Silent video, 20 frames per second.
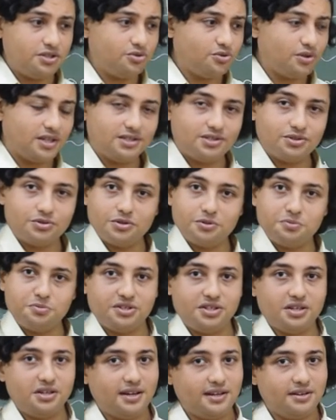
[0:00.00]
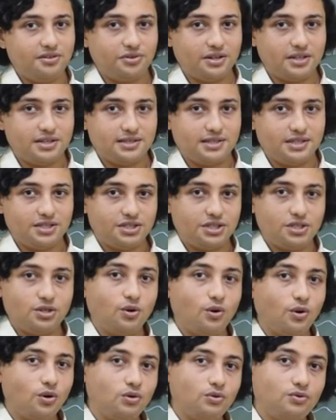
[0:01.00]
transcription and translation
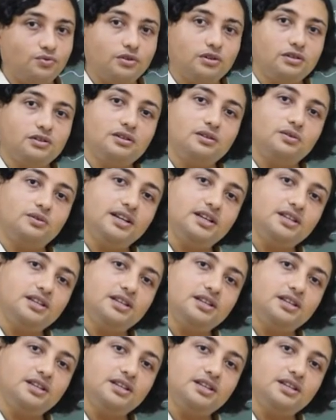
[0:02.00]
all over the